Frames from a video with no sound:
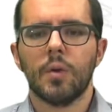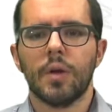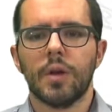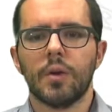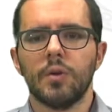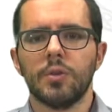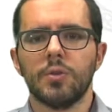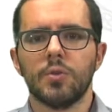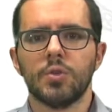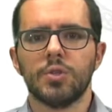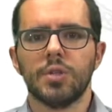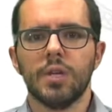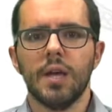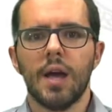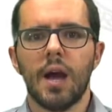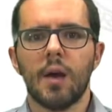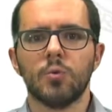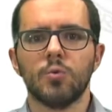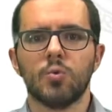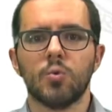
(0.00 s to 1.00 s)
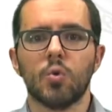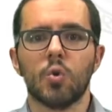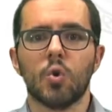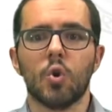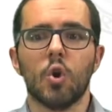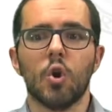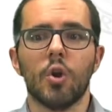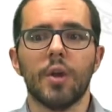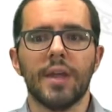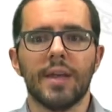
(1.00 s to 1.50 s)
we are going to see how to
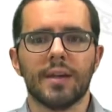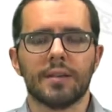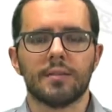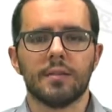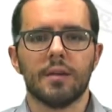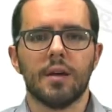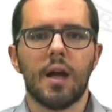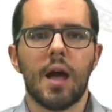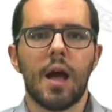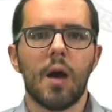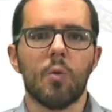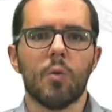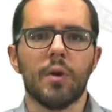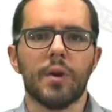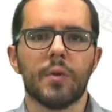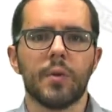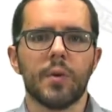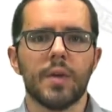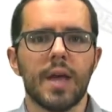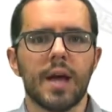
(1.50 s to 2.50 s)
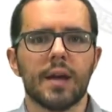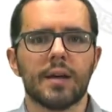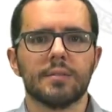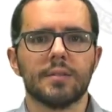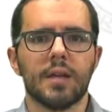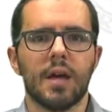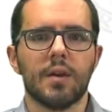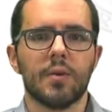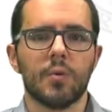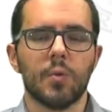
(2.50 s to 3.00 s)
connect our React
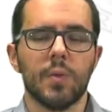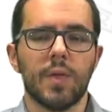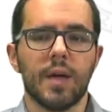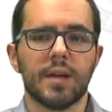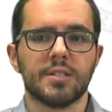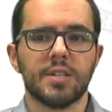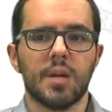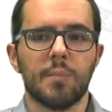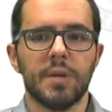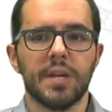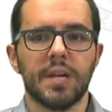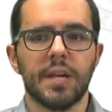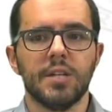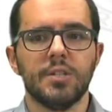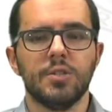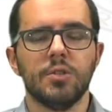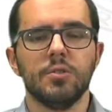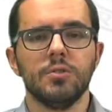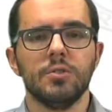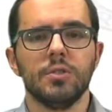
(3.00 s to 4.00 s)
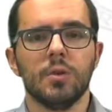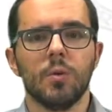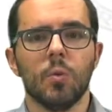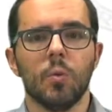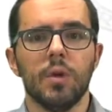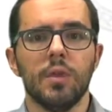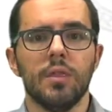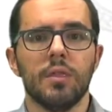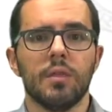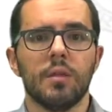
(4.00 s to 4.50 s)
and Redux applications
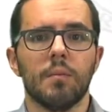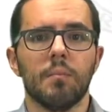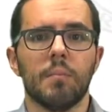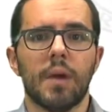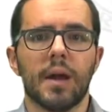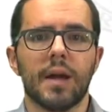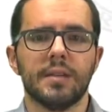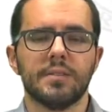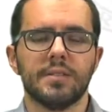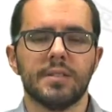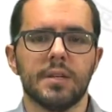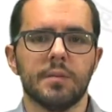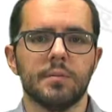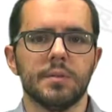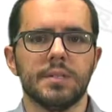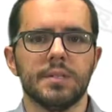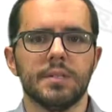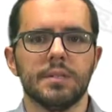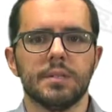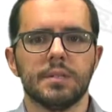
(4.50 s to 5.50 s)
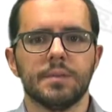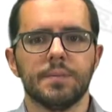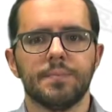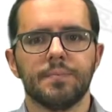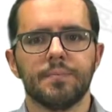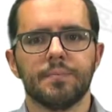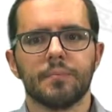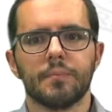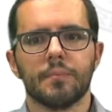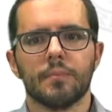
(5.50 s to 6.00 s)
with backend services.
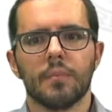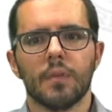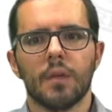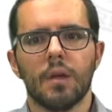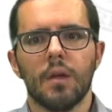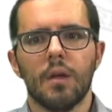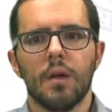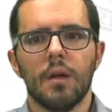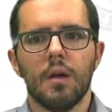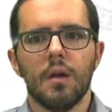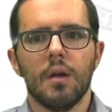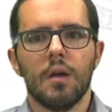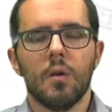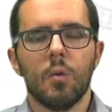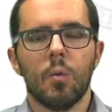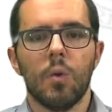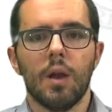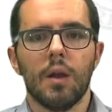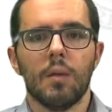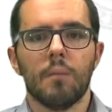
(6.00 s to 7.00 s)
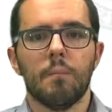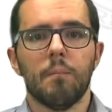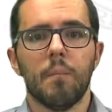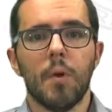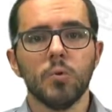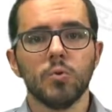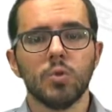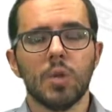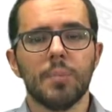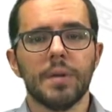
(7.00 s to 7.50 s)
Well,
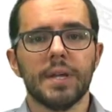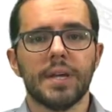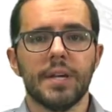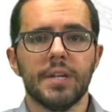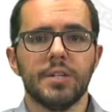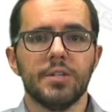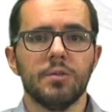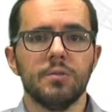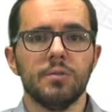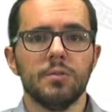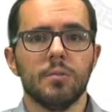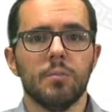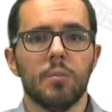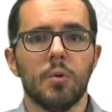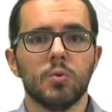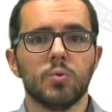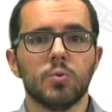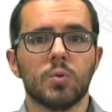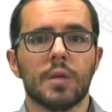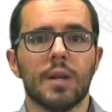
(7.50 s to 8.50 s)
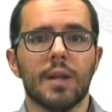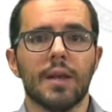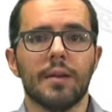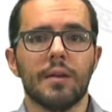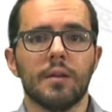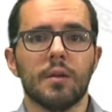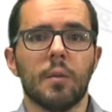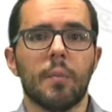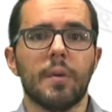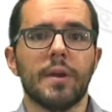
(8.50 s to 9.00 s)
most applications, most
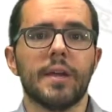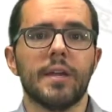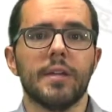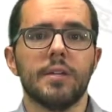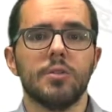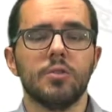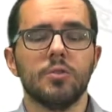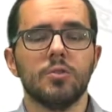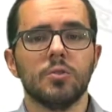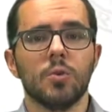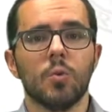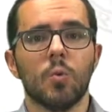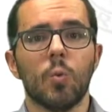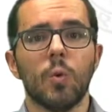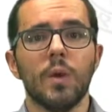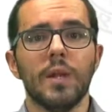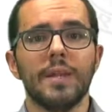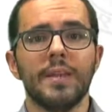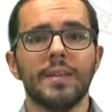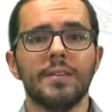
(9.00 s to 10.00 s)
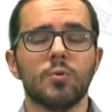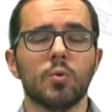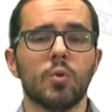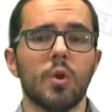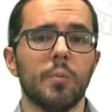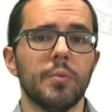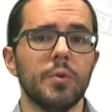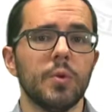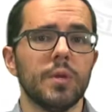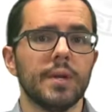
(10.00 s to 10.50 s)
client applications, will need to
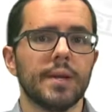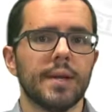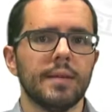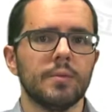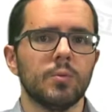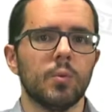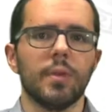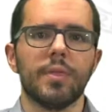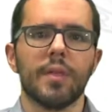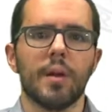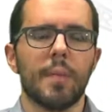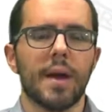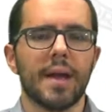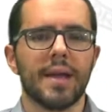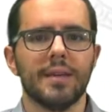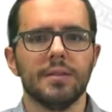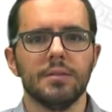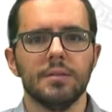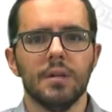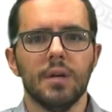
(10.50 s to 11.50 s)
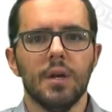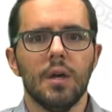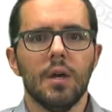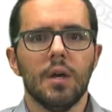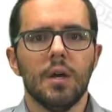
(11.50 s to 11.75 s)
communicate with a backend,